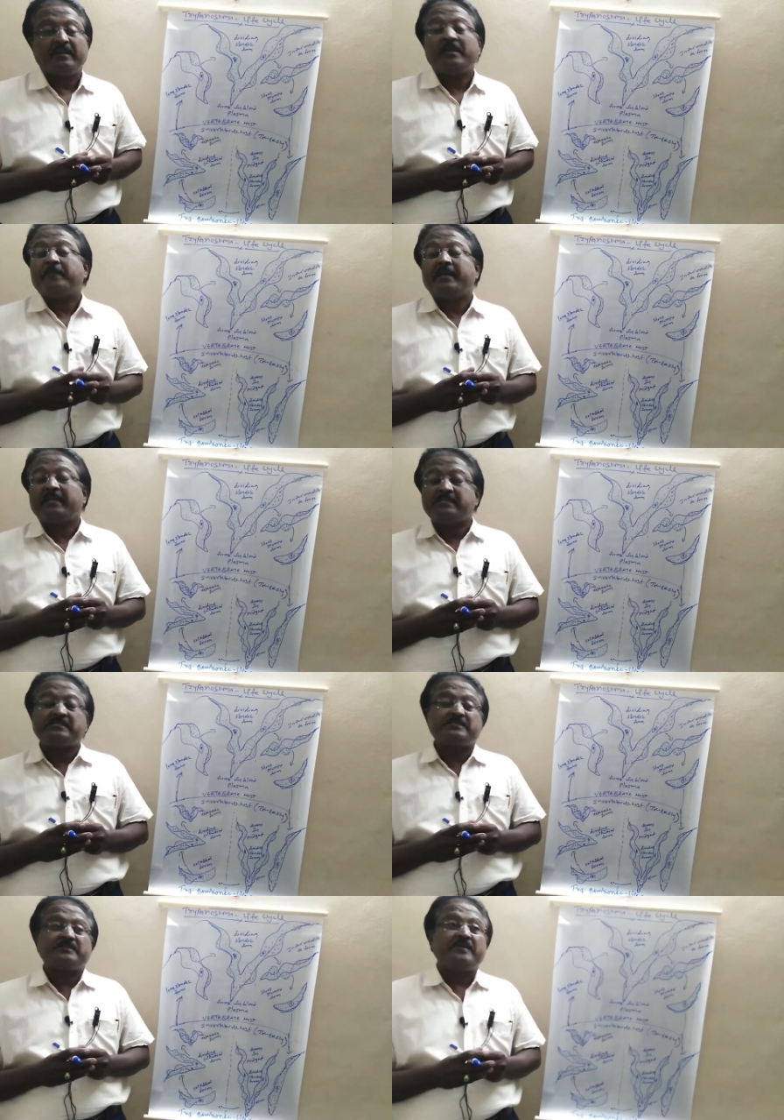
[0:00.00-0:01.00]
It
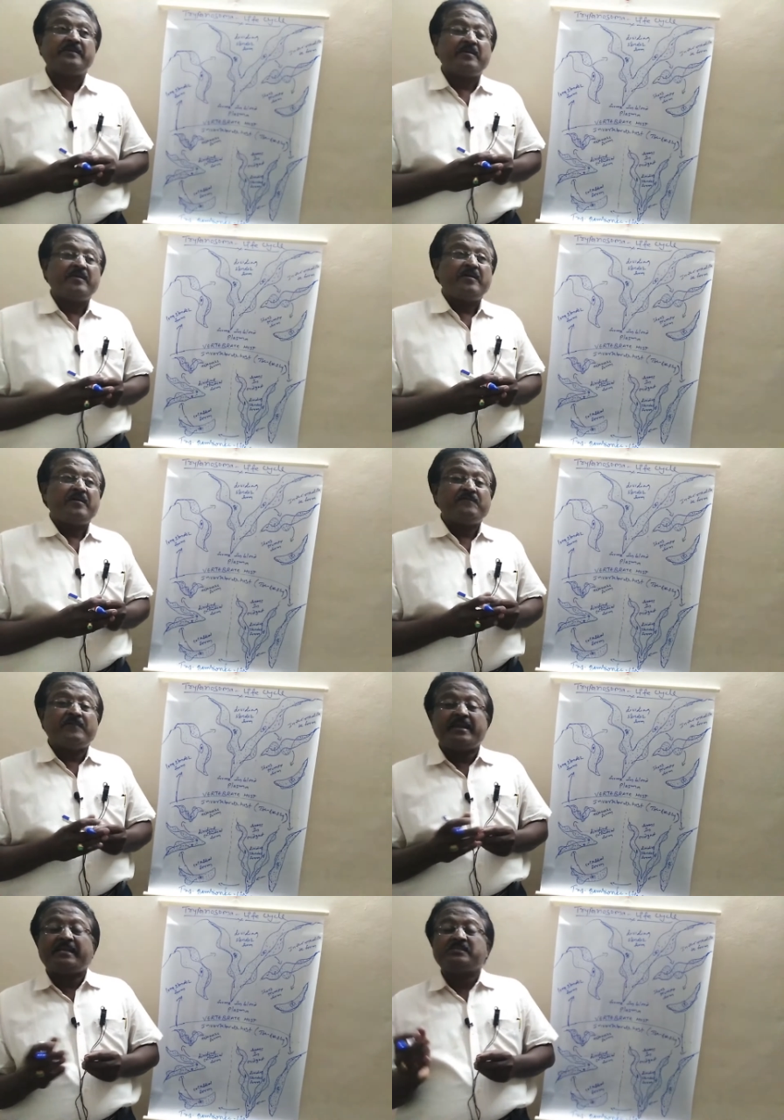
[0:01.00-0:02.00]
means
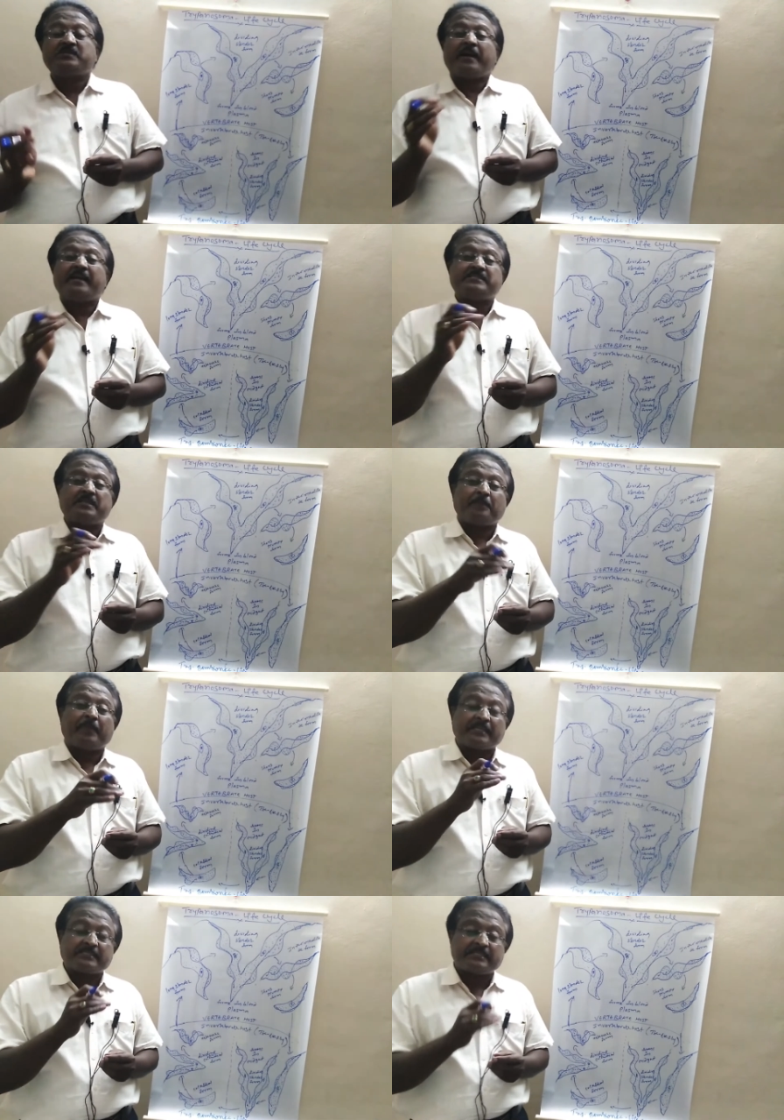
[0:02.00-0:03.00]
when it is bites a
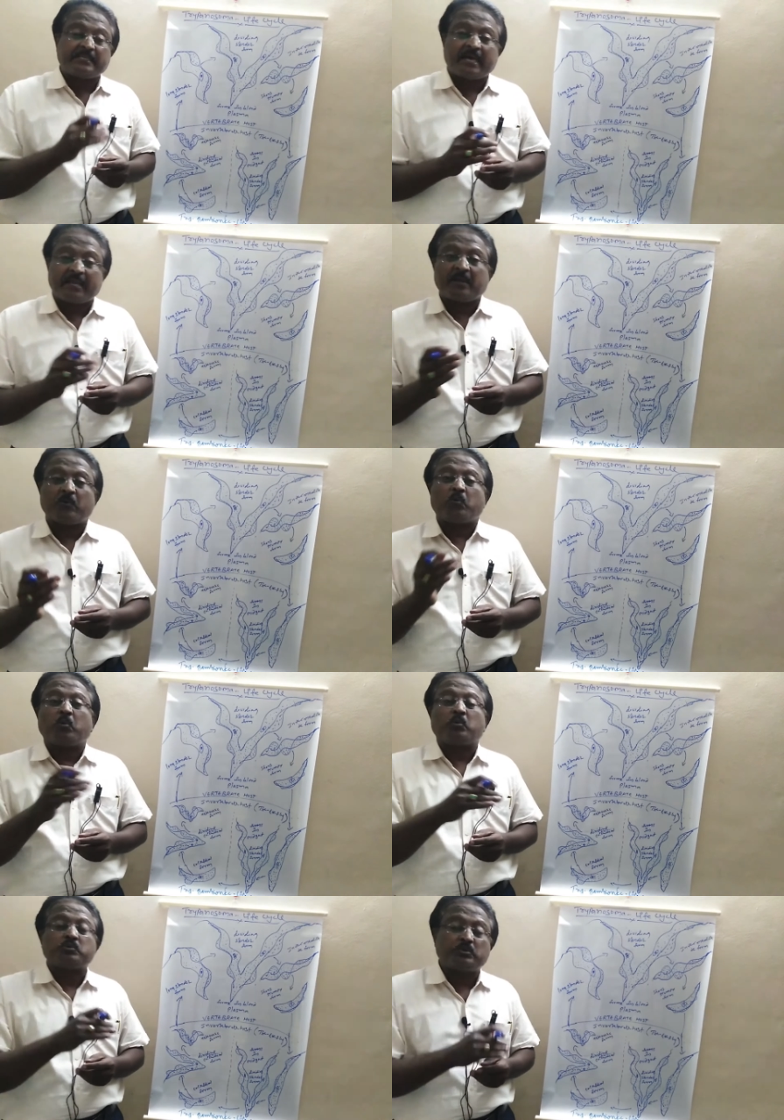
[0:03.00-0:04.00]
person or a
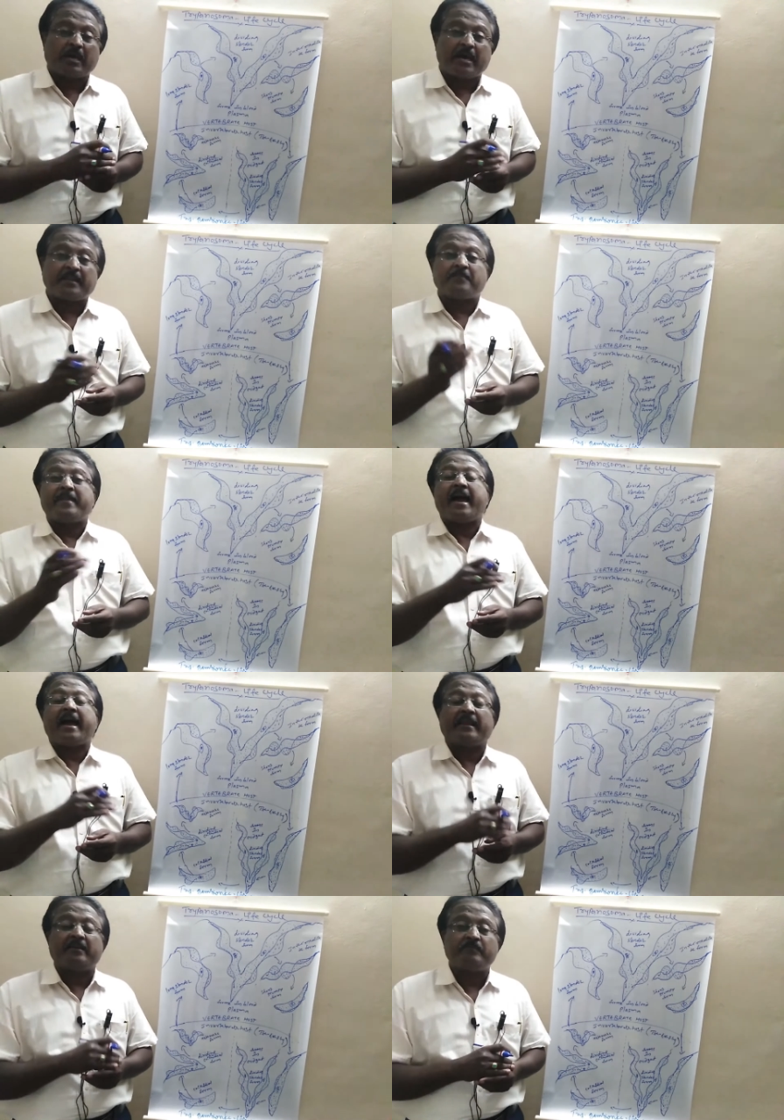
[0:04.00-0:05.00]
host or a
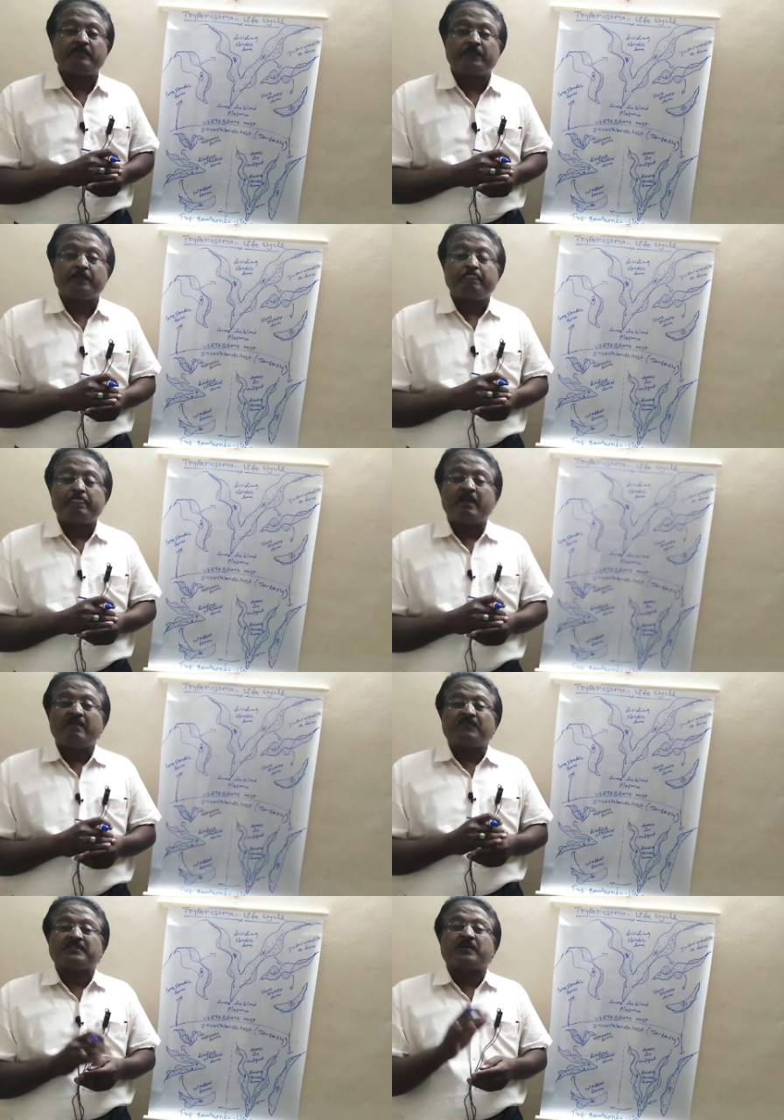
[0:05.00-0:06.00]
man,
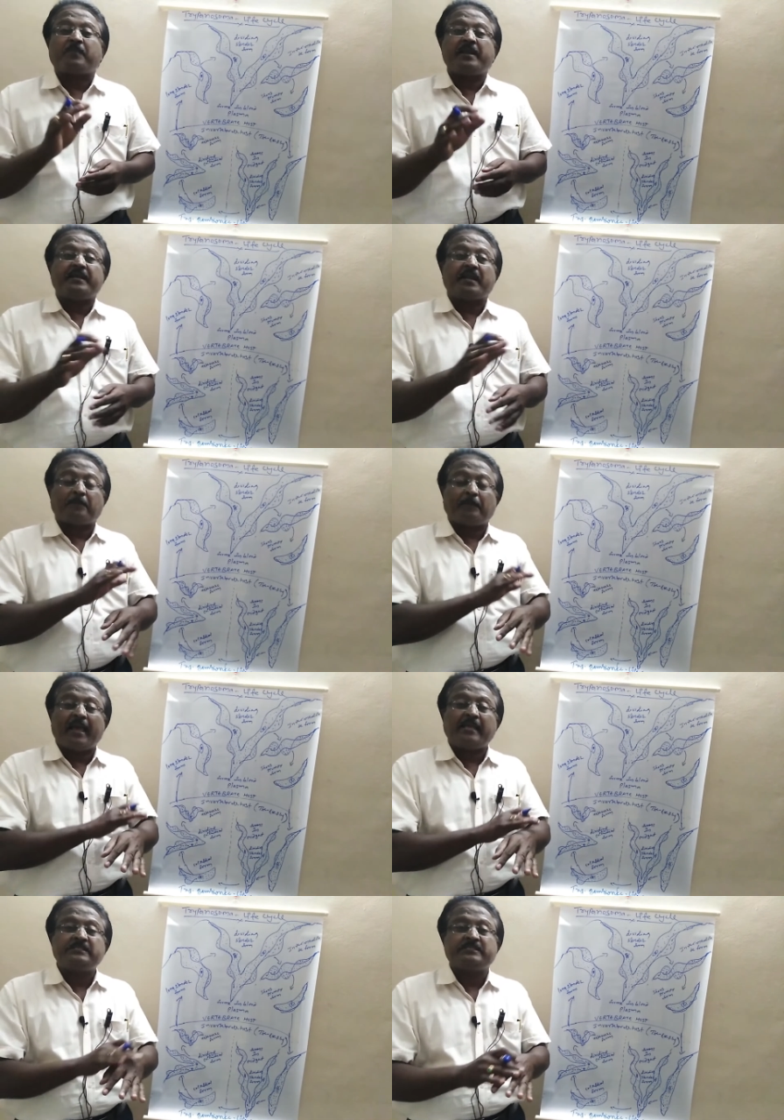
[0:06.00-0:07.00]
first of all it
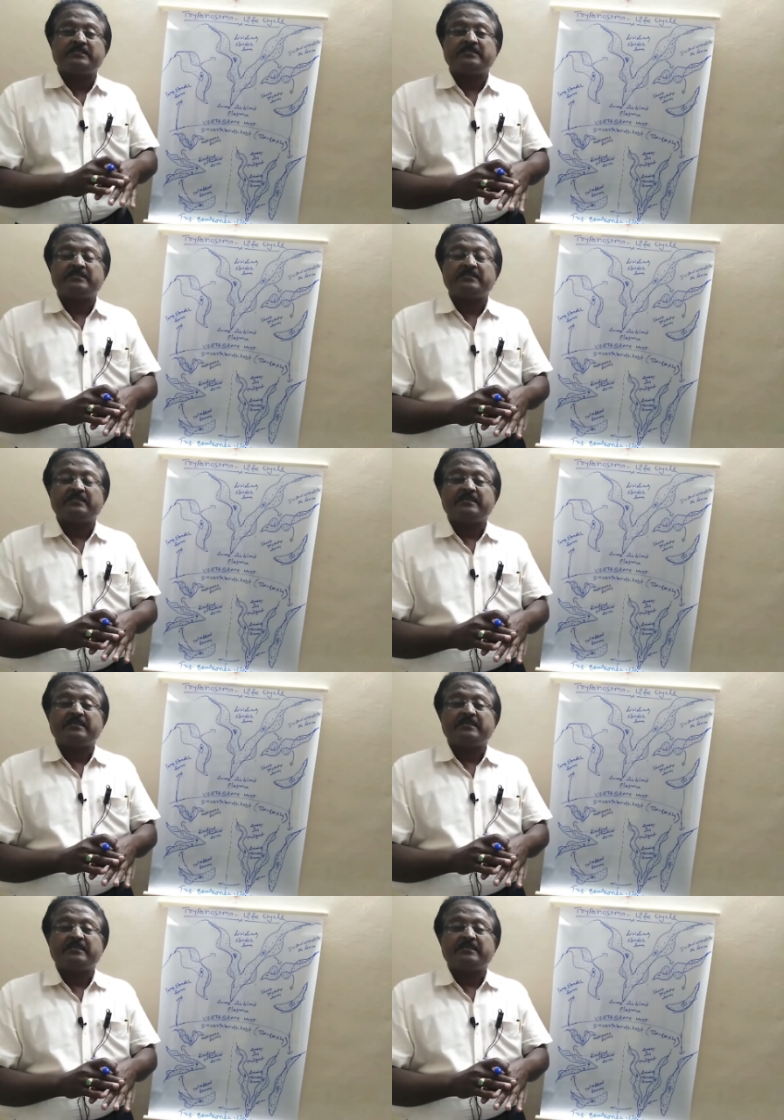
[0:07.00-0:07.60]
applies